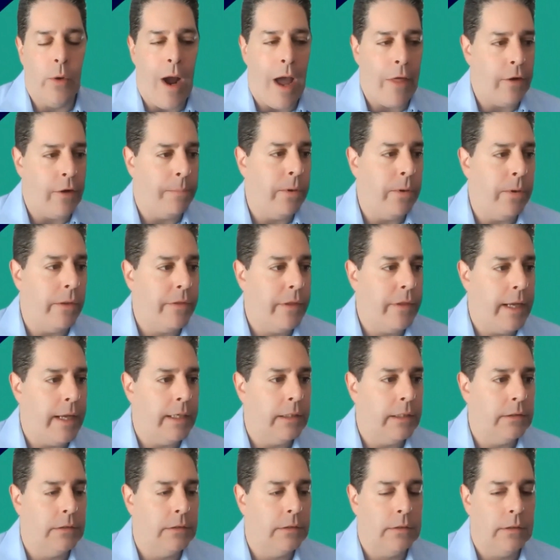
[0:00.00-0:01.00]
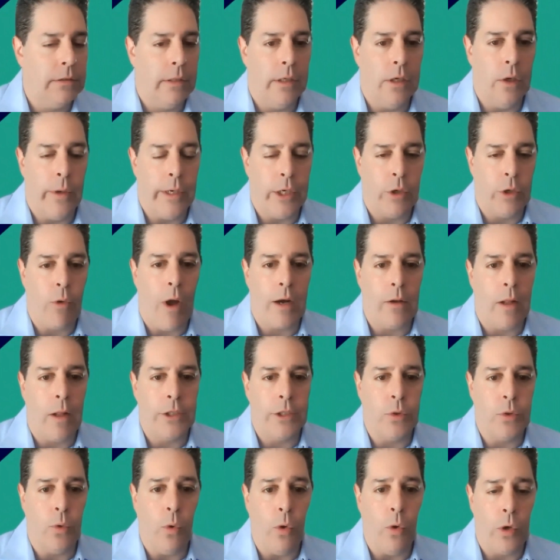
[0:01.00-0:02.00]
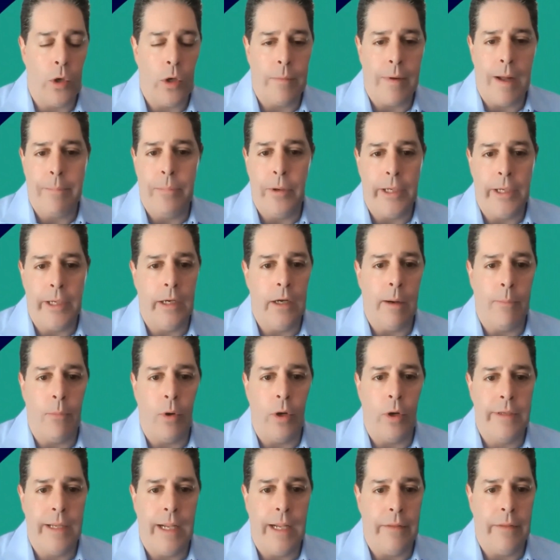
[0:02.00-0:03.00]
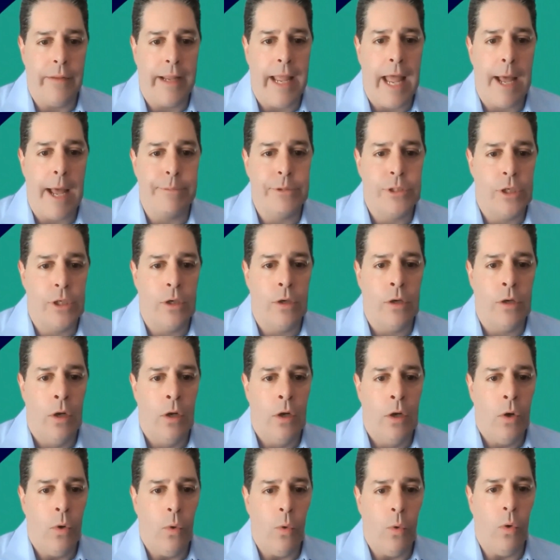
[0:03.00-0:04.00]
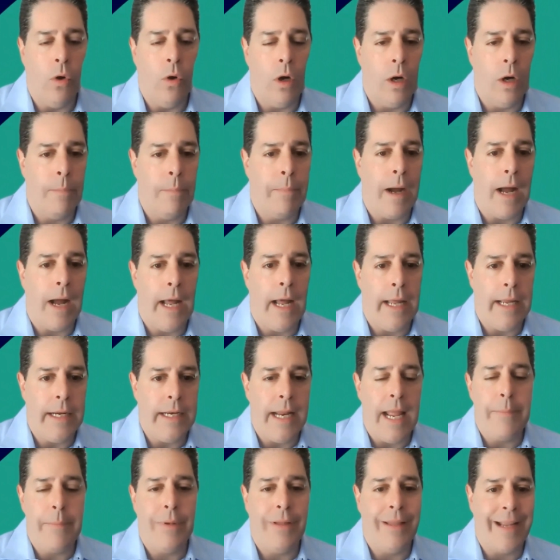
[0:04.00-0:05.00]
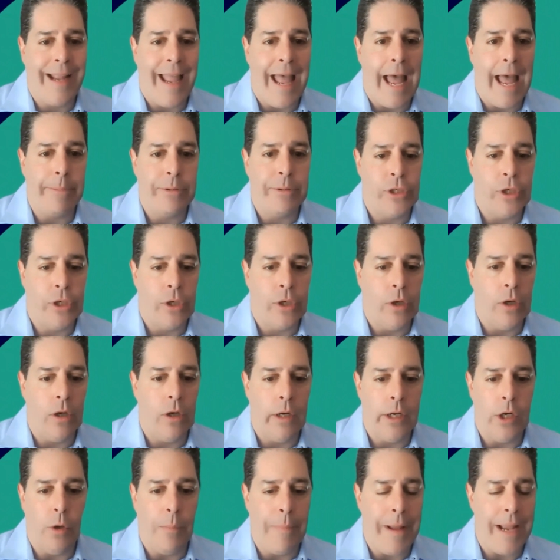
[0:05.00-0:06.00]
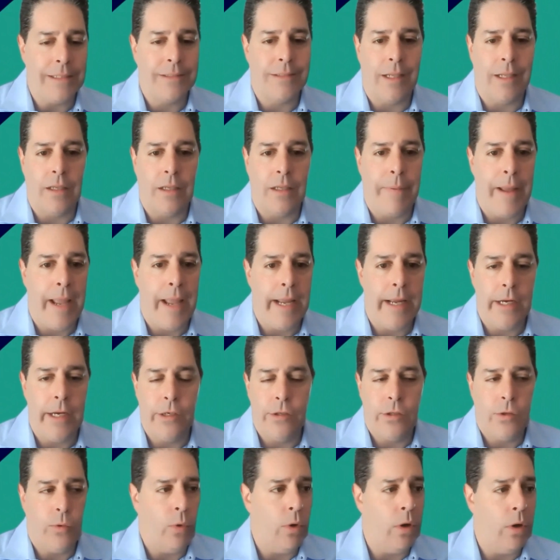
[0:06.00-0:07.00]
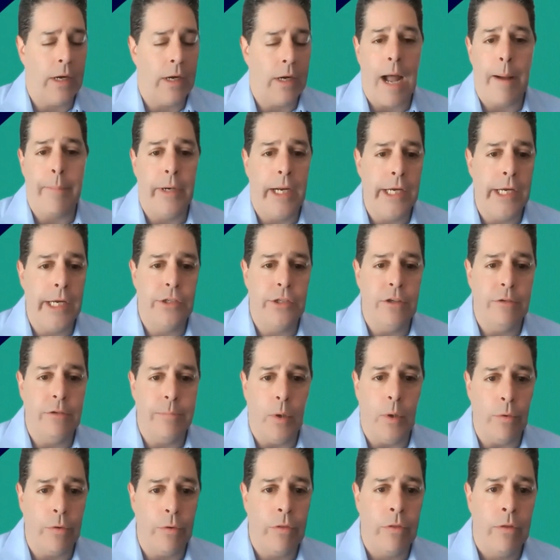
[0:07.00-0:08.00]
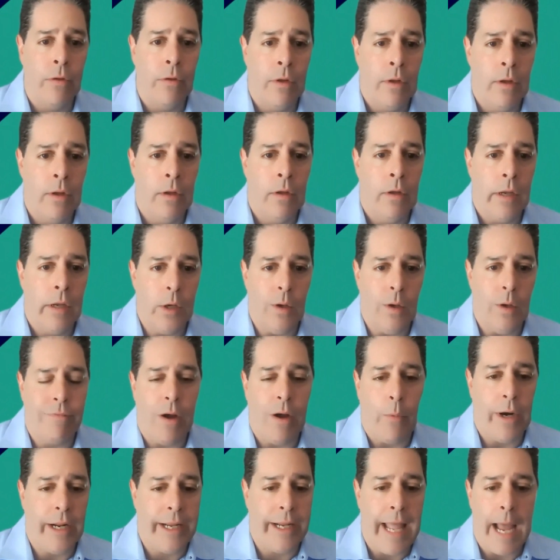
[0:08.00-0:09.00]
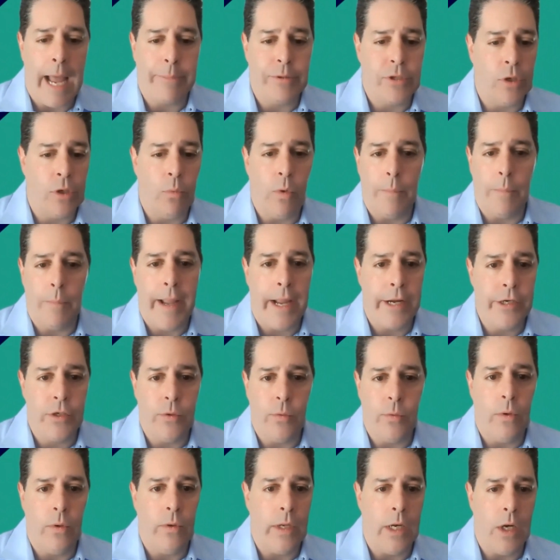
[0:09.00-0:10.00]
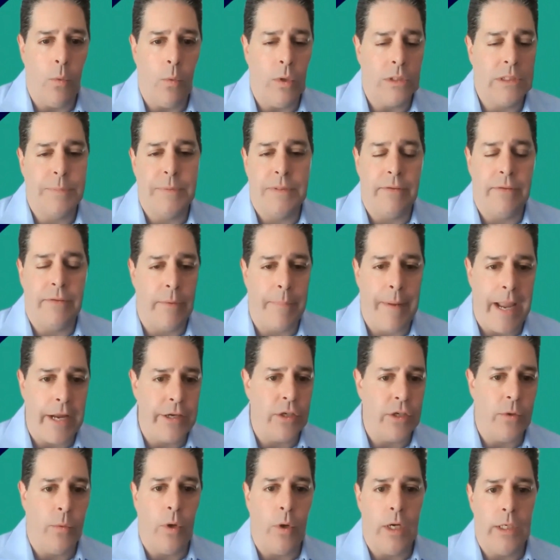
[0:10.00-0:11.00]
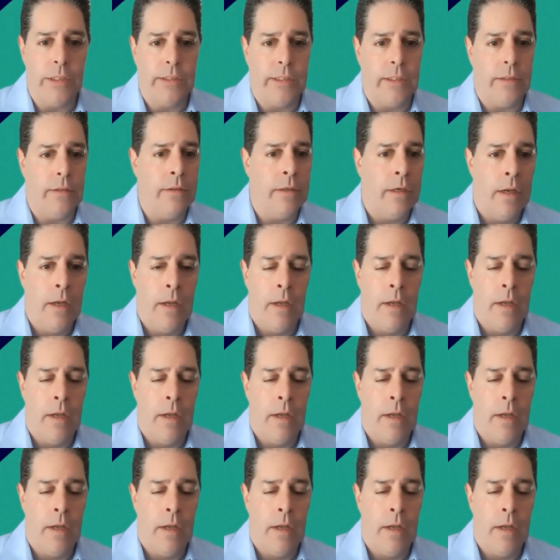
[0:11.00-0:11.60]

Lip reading: either put things, in chronological order by putting a number at the end of the capture, or by naming the capture, based on the page, or a combination of both. If I want to capture what page it was, what specific page it was, and